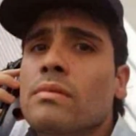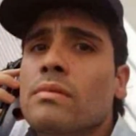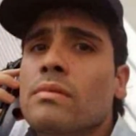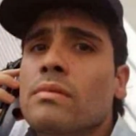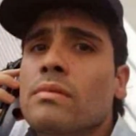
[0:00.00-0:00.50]

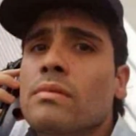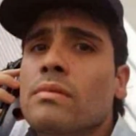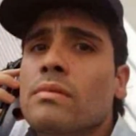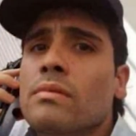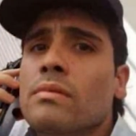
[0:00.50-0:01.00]
of the
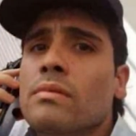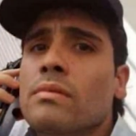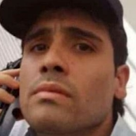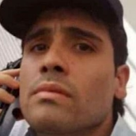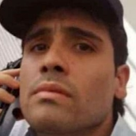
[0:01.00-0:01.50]
drug
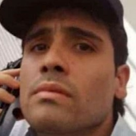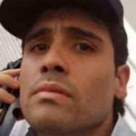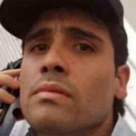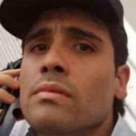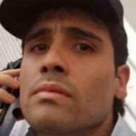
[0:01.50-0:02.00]
cartel
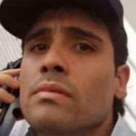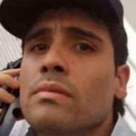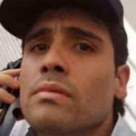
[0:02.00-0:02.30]
world,